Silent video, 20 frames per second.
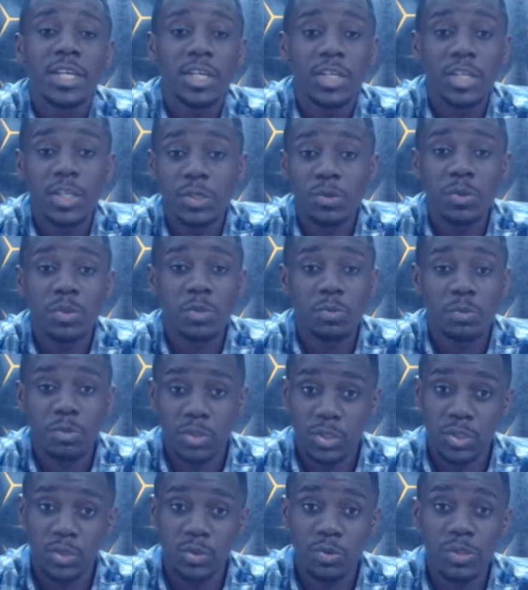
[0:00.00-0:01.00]
into those
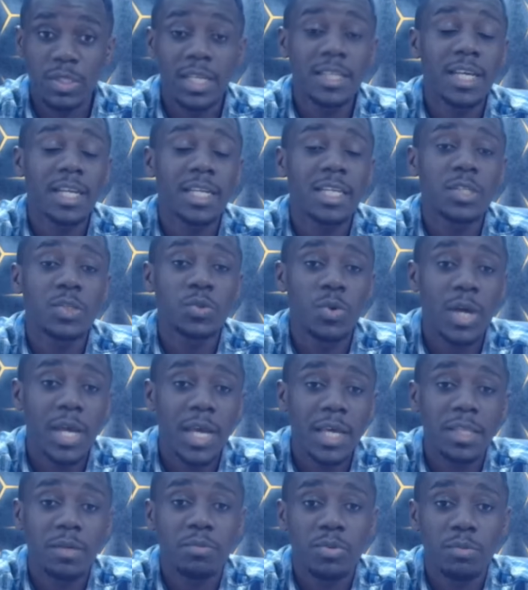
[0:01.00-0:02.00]
positions, and that is where
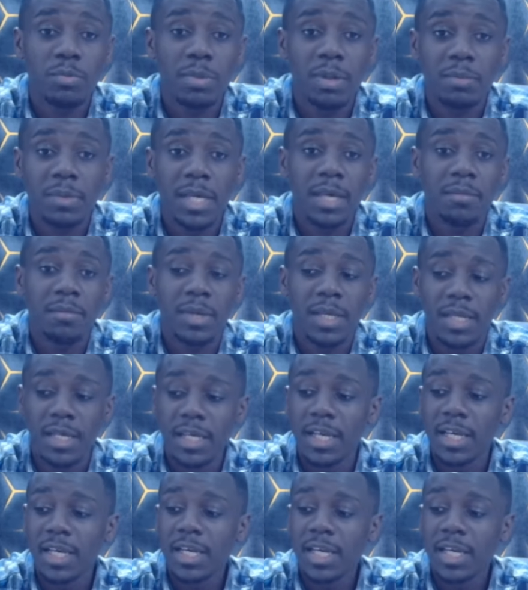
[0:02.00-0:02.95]
the problem came in,